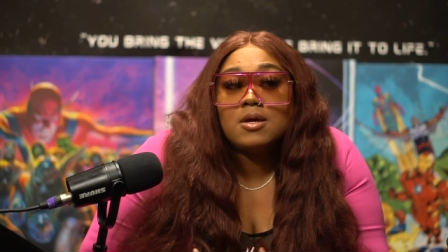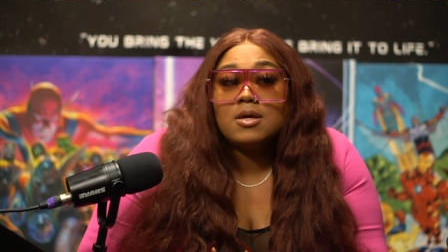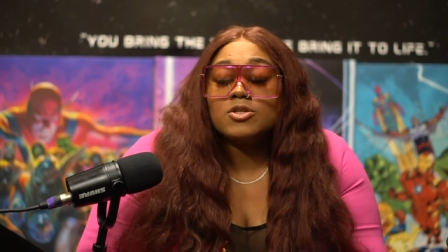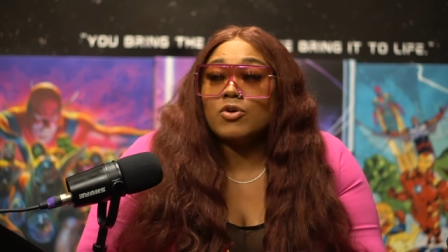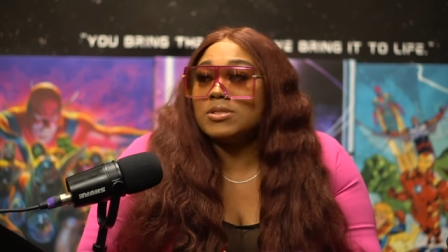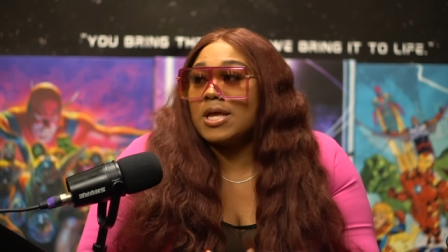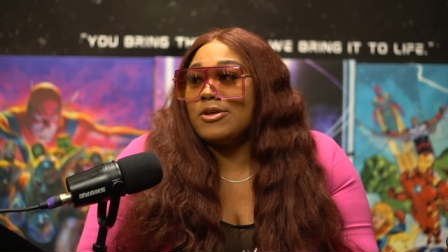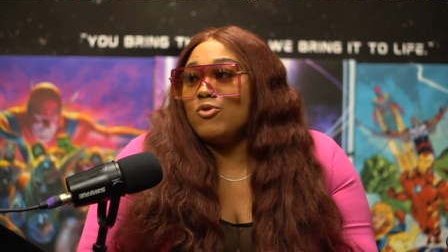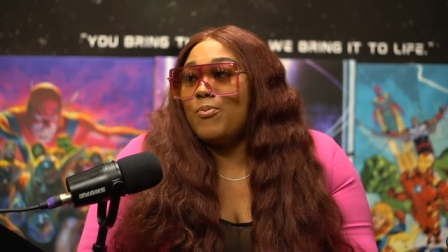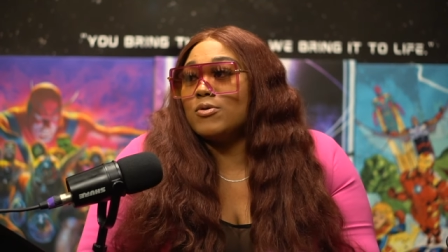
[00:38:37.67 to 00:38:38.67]
So it's like
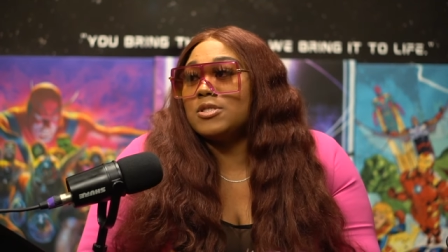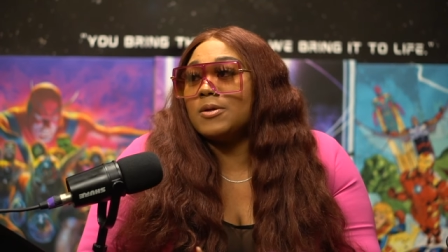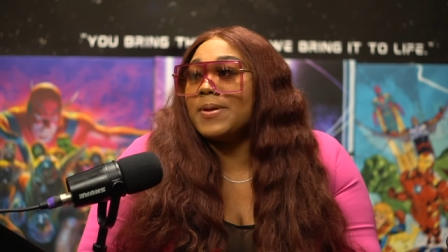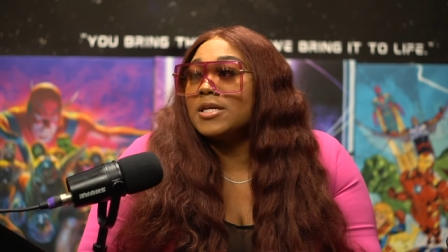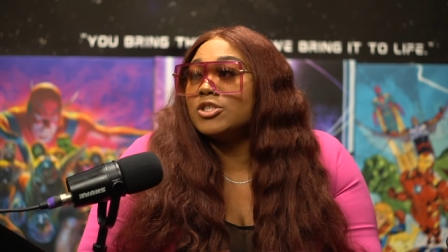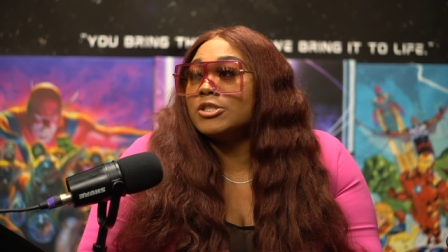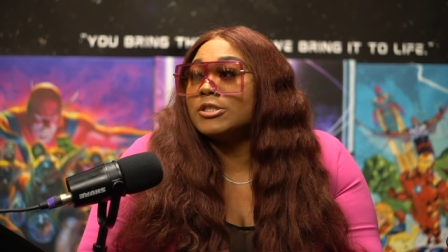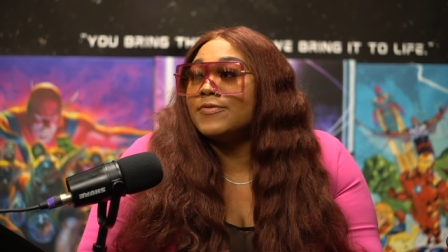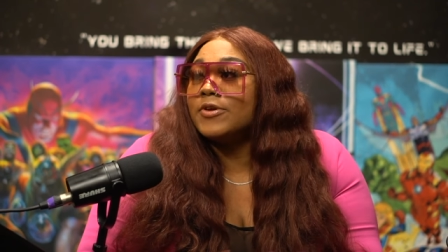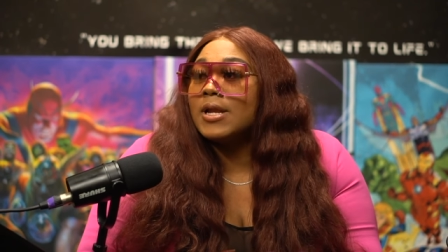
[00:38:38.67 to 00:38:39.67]
you post a picture
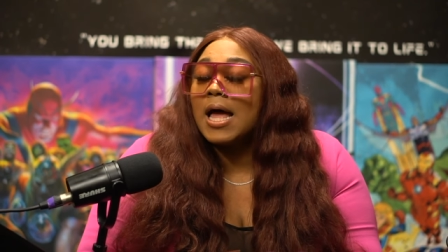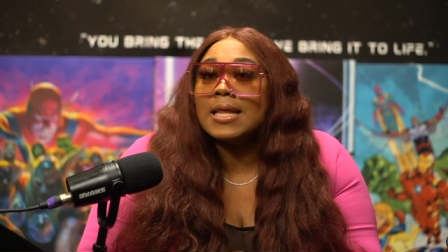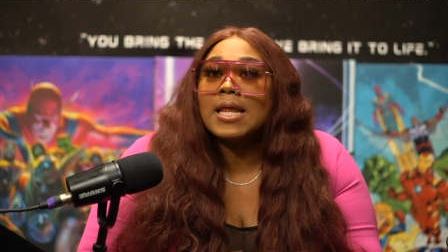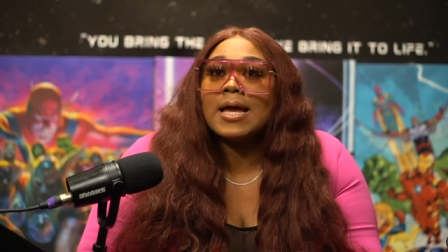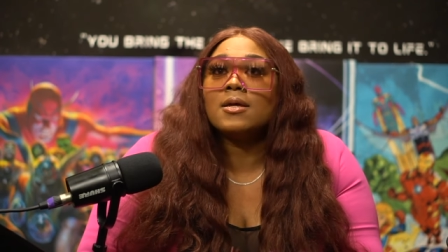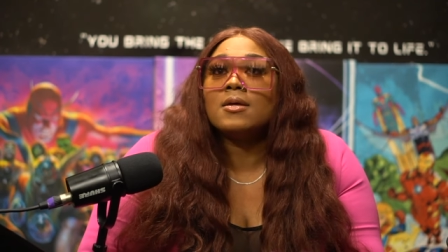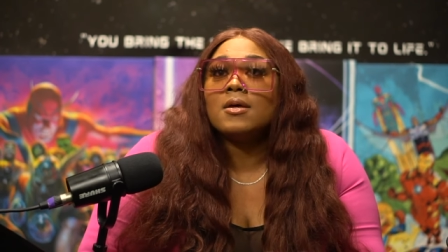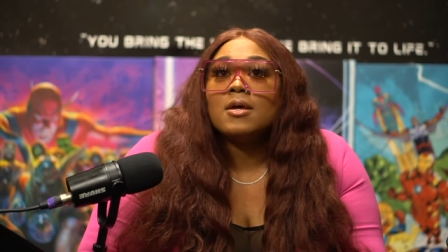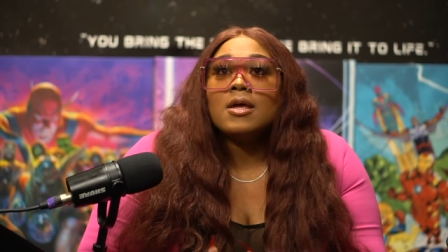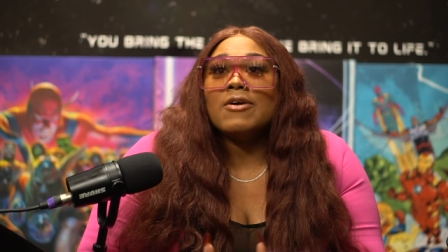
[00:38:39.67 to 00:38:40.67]
if you're not like
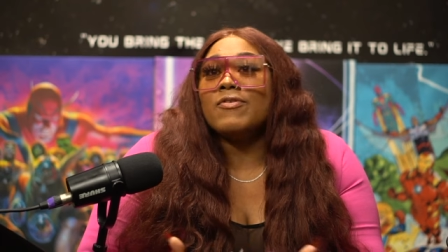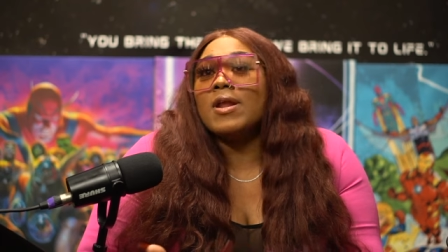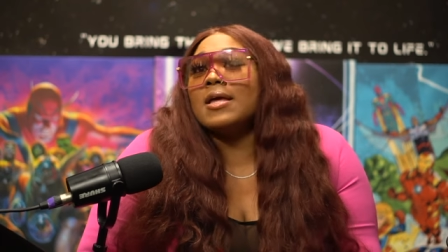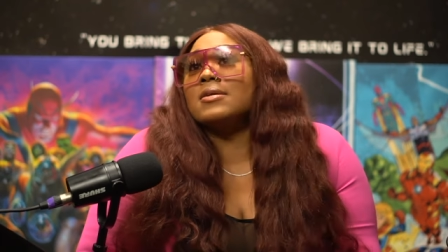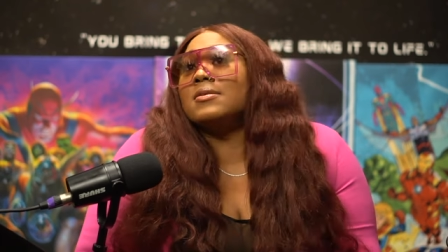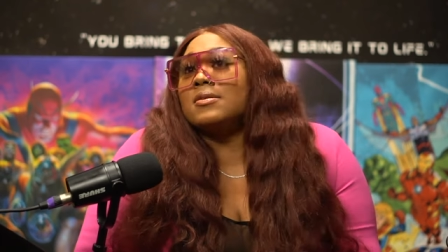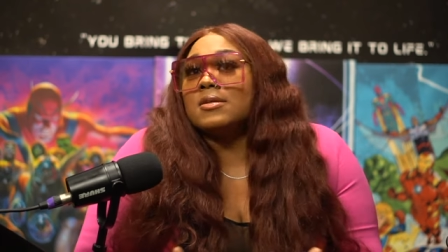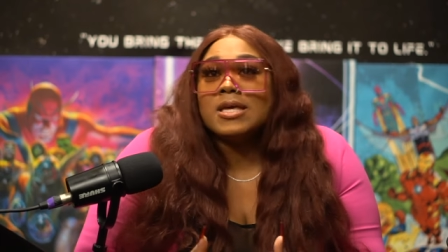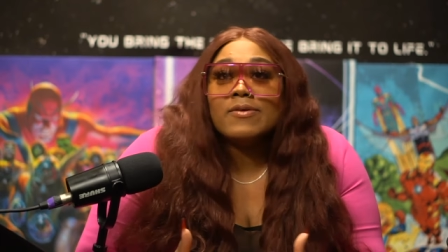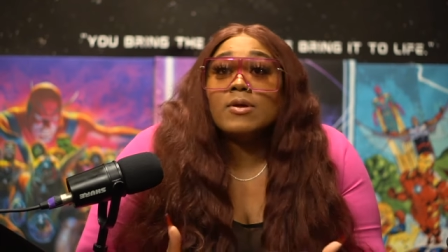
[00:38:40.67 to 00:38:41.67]
if it ain't
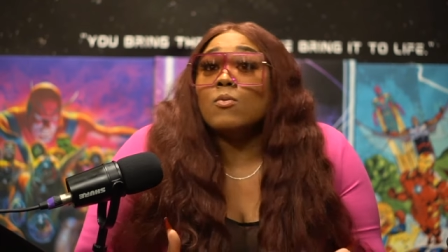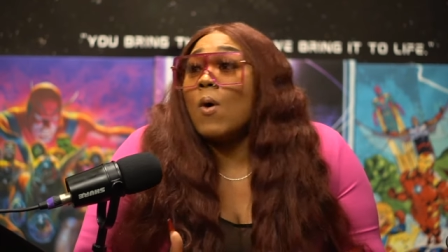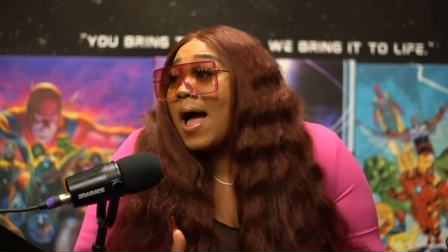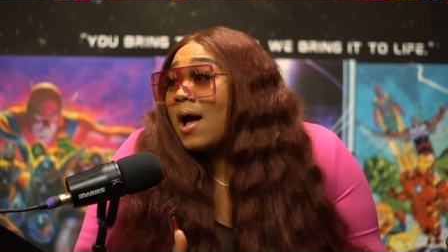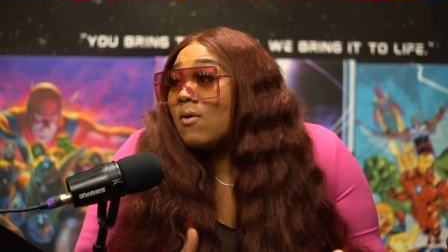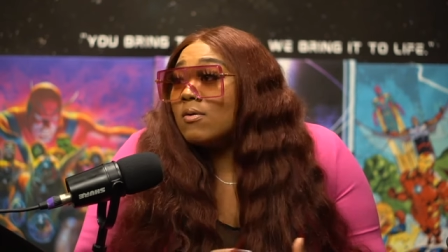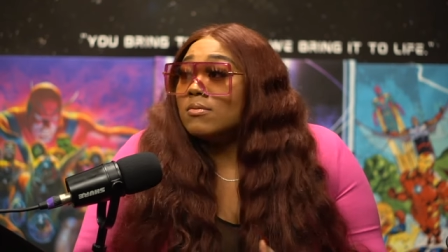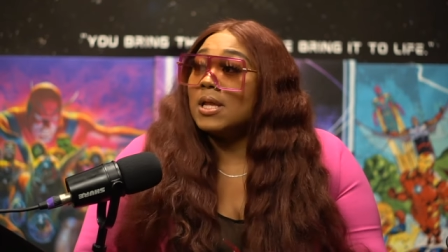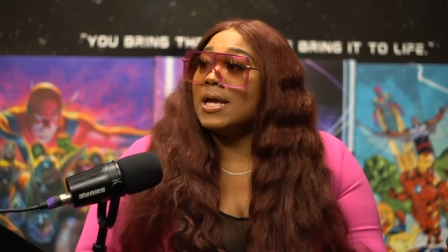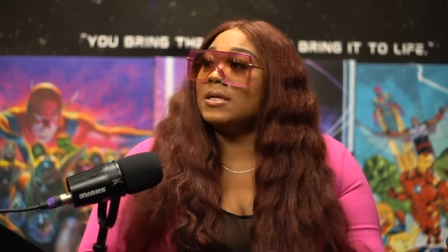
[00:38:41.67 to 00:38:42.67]
giving wow,
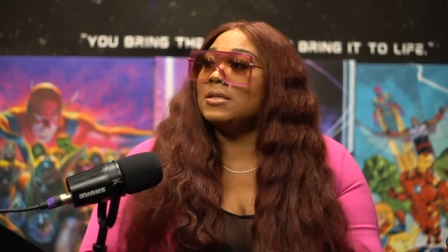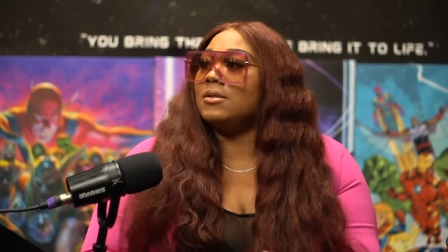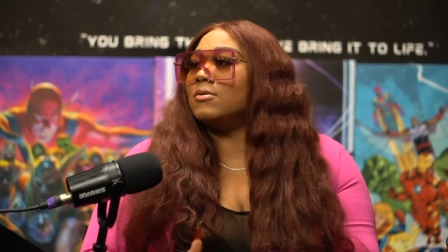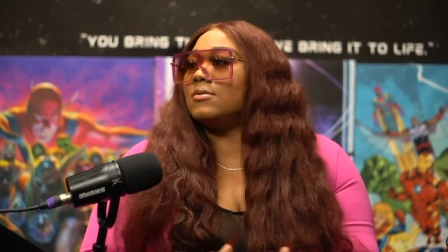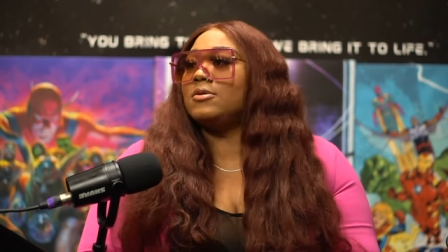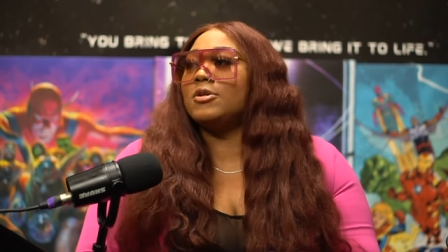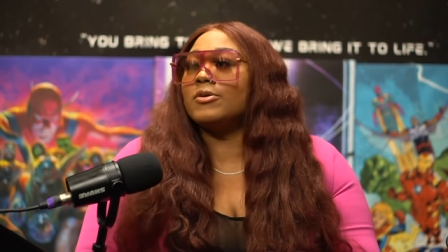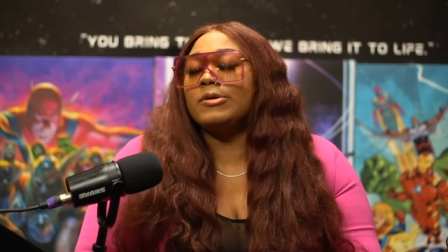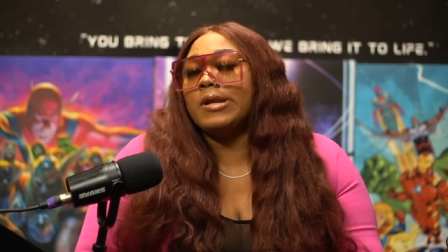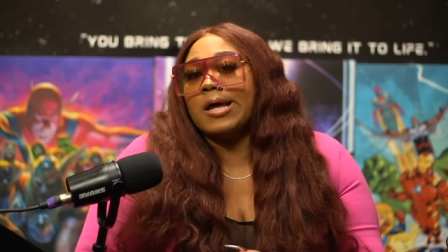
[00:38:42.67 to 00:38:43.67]
like mm. you know,
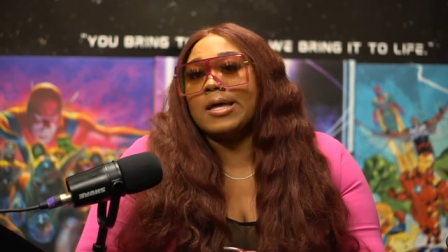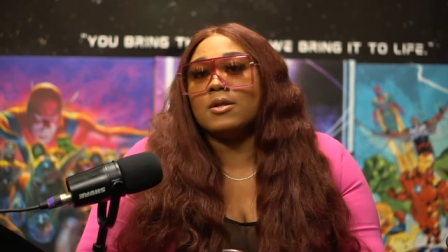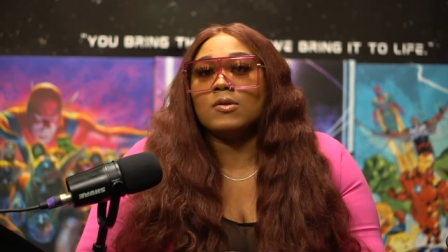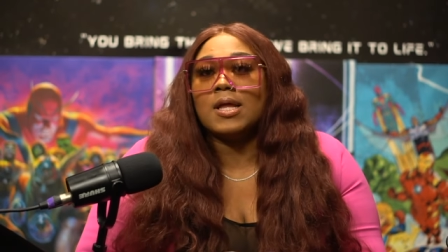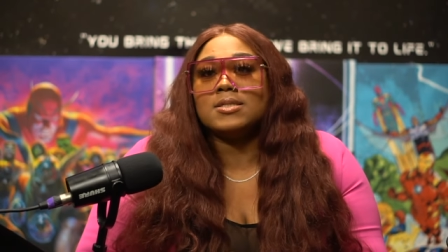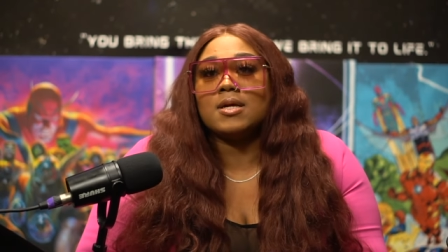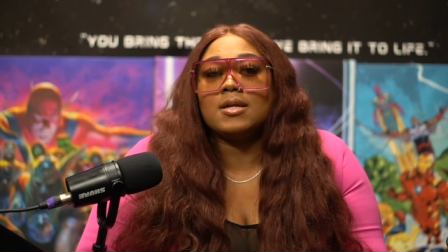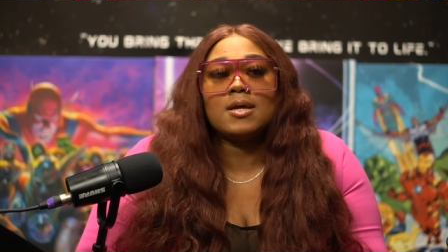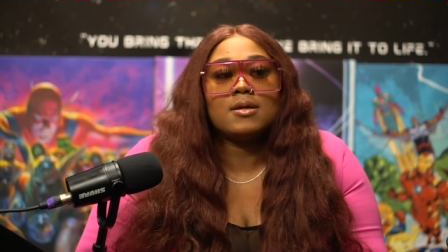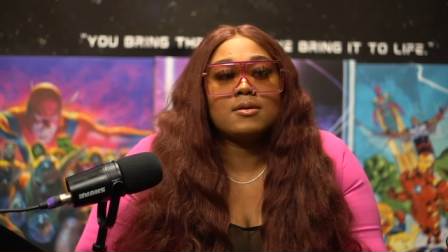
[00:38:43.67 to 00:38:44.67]
you're not mm. getting no likes on
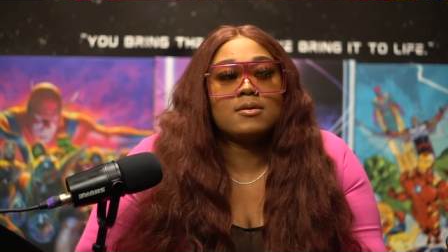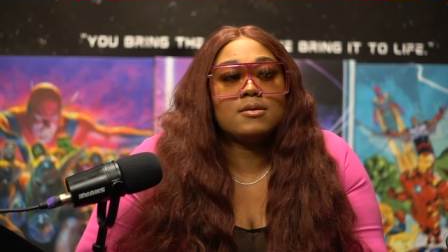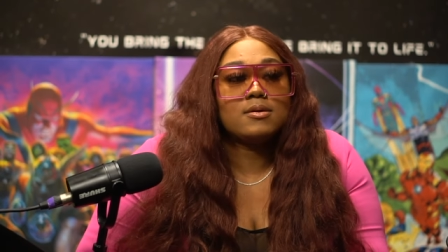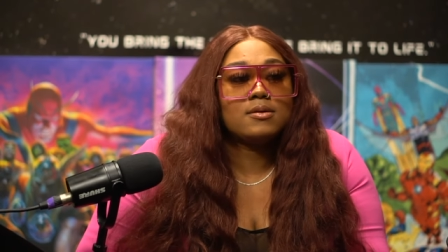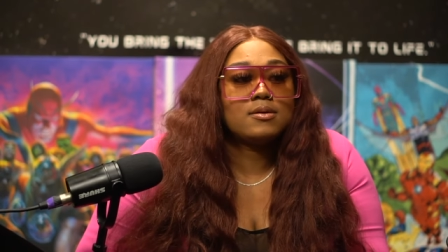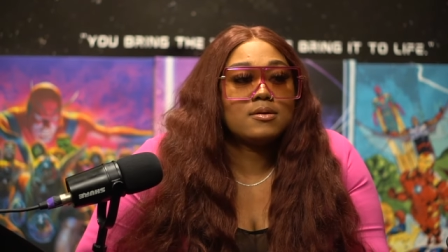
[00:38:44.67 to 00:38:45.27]
that. Yeah.